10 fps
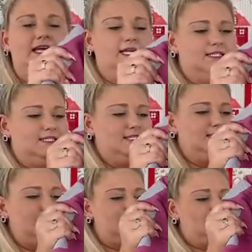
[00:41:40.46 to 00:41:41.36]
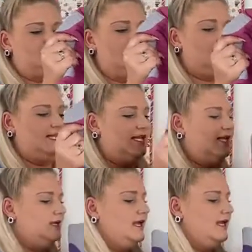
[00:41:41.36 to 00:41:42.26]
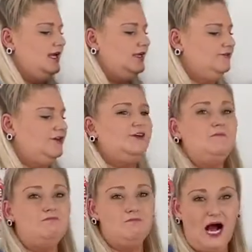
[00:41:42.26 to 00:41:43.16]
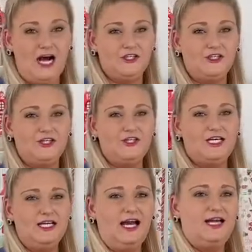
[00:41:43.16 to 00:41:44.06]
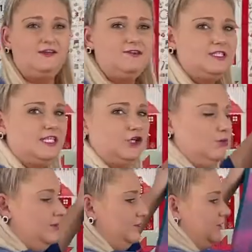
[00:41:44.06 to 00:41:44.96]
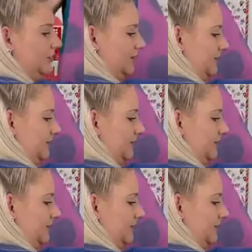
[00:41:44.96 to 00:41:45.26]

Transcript: And this is a striking and very modern kind of skill builder.